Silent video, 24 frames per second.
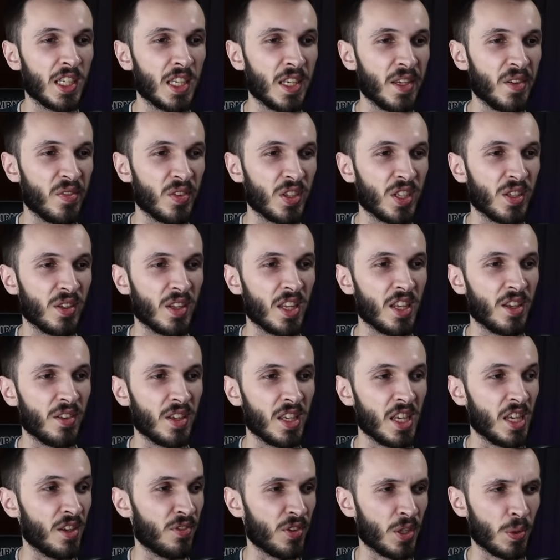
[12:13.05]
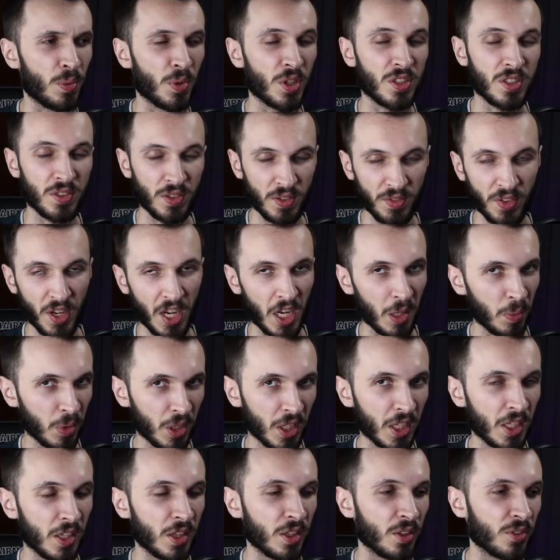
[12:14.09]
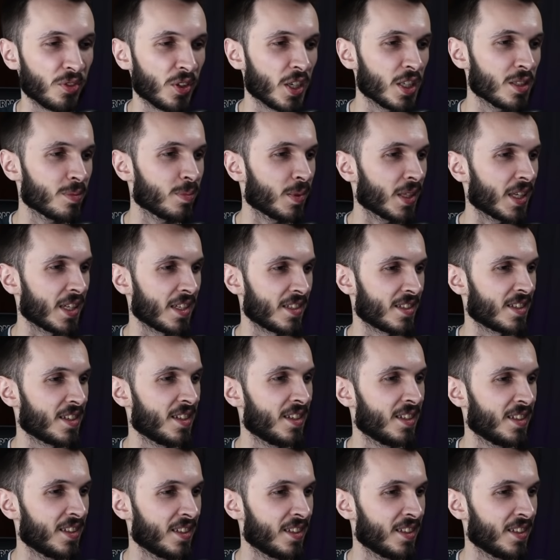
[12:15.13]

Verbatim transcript: even if he was viable in the first place.